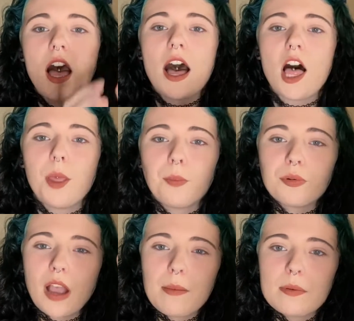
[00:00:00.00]
I'll
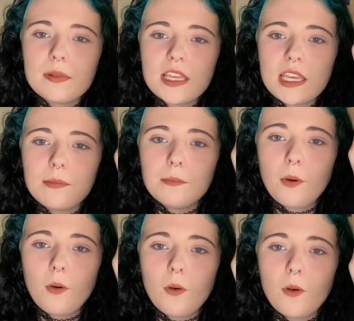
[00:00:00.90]
probably
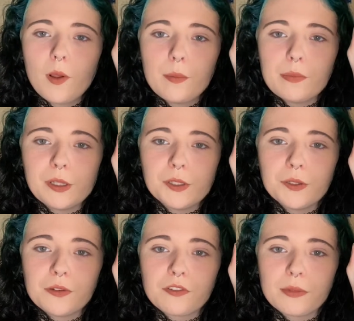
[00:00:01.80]
pull
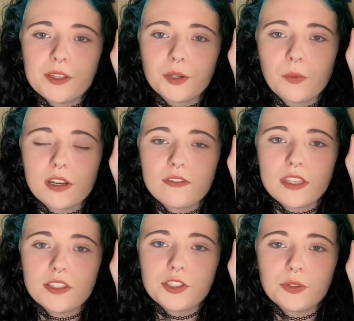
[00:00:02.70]
blue from either one of
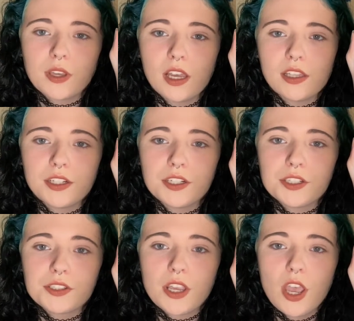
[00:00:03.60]
these two
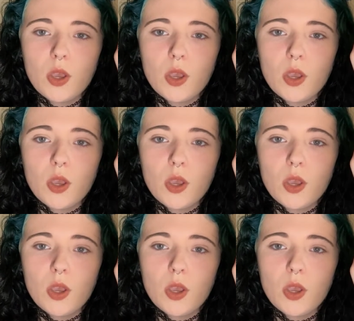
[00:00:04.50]
colors,